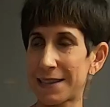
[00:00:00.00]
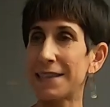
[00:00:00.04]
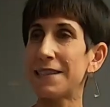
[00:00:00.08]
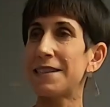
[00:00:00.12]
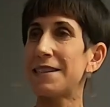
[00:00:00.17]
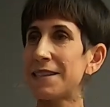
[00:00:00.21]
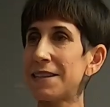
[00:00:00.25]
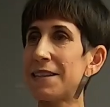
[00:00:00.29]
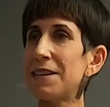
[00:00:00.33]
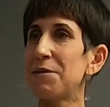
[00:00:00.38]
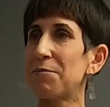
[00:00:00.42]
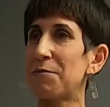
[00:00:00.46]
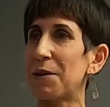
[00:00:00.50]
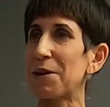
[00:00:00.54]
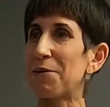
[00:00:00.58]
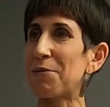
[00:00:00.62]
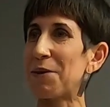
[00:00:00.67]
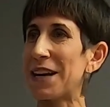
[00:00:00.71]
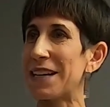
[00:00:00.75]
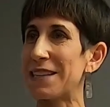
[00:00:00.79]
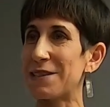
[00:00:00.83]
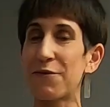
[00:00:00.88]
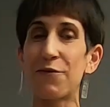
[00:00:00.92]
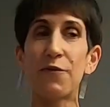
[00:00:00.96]
This scene, by the
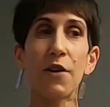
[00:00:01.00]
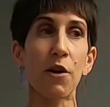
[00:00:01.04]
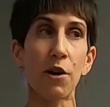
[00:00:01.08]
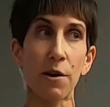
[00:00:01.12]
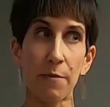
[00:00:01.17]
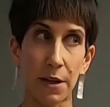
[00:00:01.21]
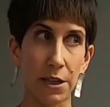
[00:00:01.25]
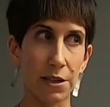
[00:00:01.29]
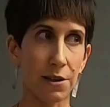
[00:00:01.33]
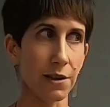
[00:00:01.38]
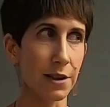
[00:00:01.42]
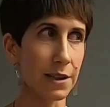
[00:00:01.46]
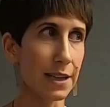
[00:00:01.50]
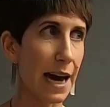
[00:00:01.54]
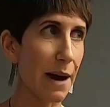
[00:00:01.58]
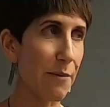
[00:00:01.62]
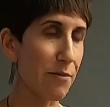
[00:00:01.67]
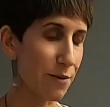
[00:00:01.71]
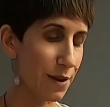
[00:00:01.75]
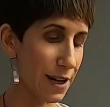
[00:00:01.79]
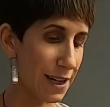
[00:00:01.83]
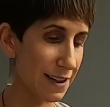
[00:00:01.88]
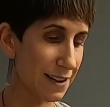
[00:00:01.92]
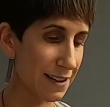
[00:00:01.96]
way, is very much
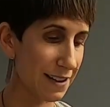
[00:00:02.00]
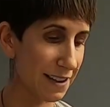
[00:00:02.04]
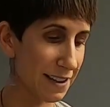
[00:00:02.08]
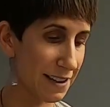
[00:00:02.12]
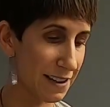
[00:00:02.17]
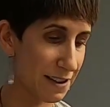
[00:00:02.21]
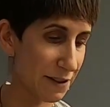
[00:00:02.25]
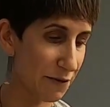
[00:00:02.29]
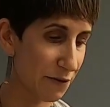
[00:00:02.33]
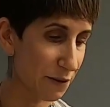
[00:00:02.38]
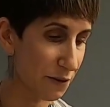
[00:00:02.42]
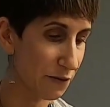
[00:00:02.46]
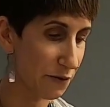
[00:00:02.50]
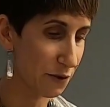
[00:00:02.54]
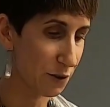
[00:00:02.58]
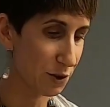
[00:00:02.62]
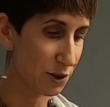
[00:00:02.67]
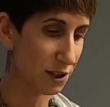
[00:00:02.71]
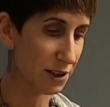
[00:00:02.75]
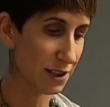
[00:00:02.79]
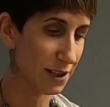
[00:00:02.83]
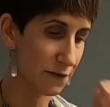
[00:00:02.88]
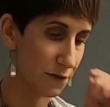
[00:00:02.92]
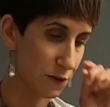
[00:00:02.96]
elaborated in different
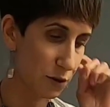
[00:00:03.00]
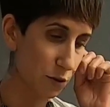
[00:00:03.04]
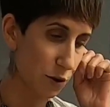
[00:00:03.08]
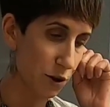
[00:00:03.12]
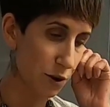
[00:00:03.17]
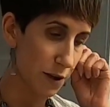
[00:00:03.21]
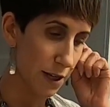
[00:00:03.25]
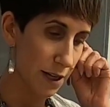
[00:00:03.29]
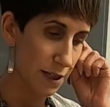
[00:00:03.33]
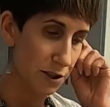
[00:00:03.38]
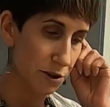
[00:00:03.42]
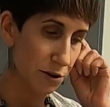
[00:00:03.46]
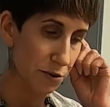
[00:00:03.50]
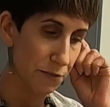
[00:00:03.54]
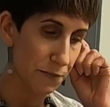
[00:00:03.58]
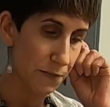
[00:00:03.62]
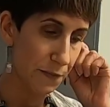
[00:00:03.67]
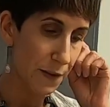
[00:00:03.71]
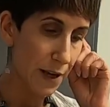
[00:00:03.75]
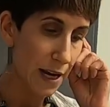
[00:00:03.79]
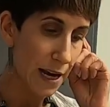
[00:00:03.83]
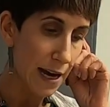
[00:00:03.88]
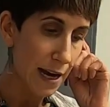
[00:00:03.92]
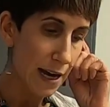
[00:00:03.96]
versions of Toledot
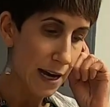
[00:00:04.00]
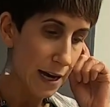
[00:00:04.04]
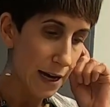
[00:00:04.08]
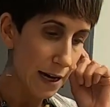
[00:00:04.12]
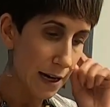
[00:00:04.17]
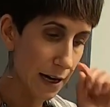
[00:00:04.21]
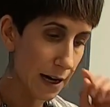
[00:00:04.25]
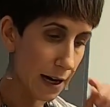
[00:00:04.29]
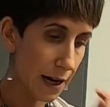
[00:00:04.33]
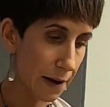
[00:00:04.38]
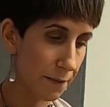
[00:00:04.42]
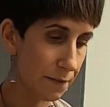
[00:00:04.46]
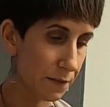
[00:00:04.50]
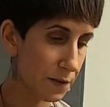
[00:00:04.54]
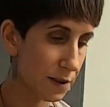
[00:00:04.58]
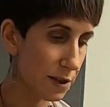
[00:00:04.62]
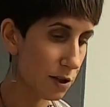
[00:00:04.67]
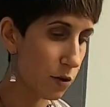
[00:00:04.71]
Yeshu.